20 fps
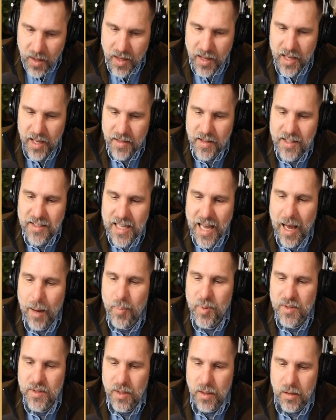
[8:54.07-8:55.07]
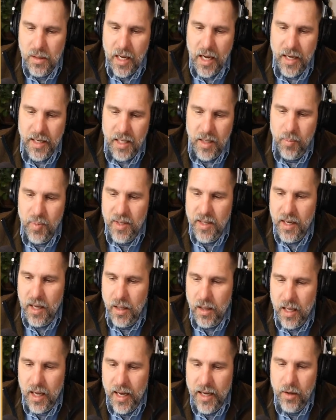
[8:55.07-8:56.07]
And this happens a lot.
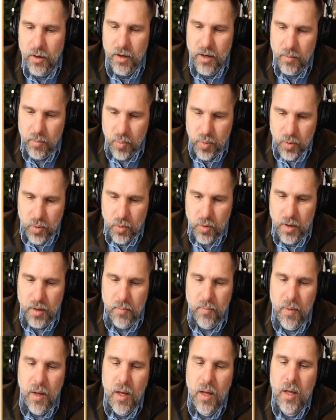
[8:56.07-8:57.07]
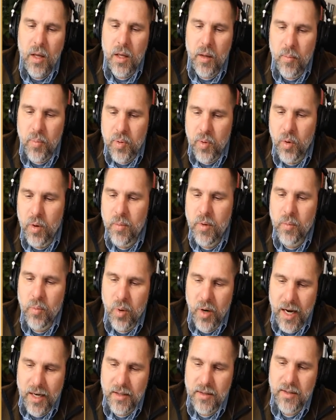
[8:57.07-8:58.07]
EPLI, or employment
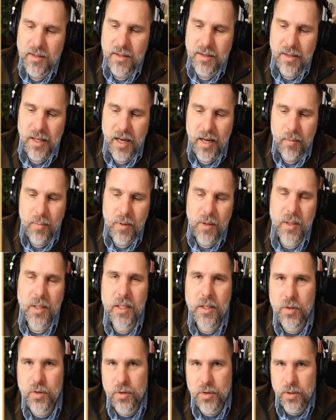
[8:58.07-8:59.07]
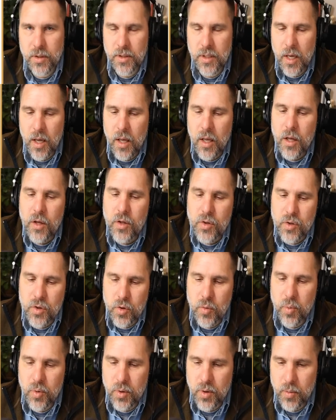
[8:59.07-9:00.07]
practices liability insurance,
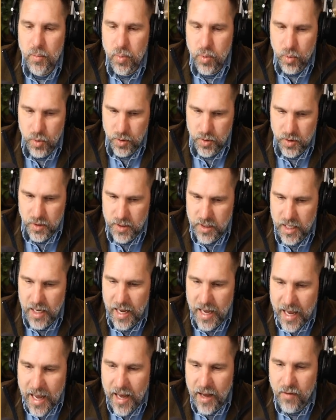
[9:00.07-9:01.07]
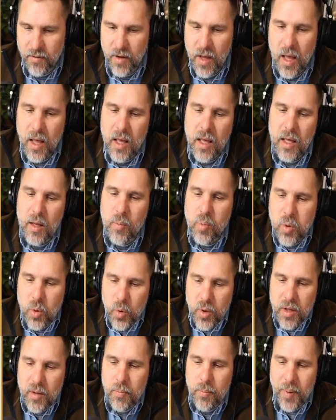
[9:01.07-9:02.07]
super important to have.
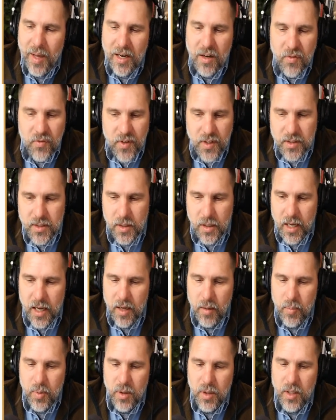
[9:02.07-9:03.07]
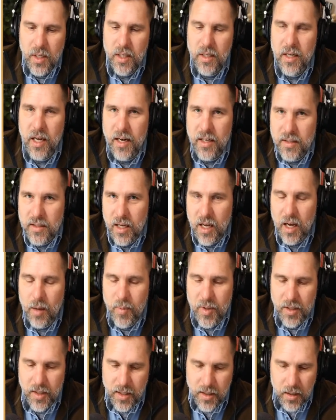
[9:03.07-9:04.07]
Employee benefits liability, not as
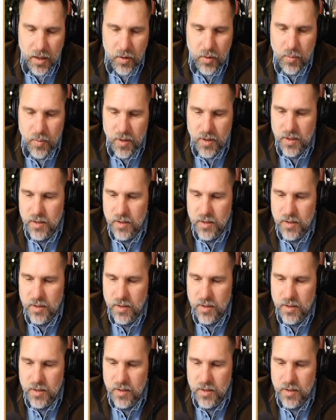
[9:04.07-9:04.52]
commonly known, but